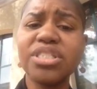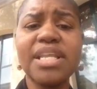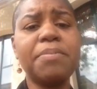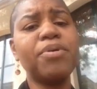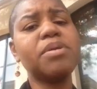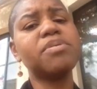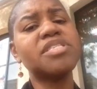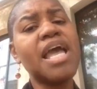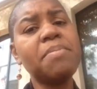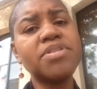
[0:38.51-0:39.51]
She's not putting
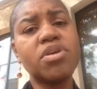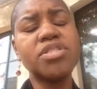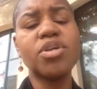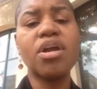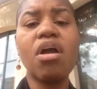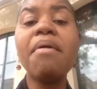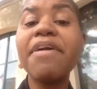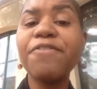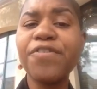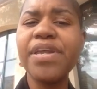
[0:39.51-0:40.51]
pajamas on. So I called
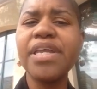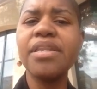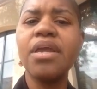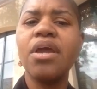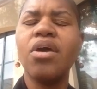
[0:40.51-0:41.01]
my friend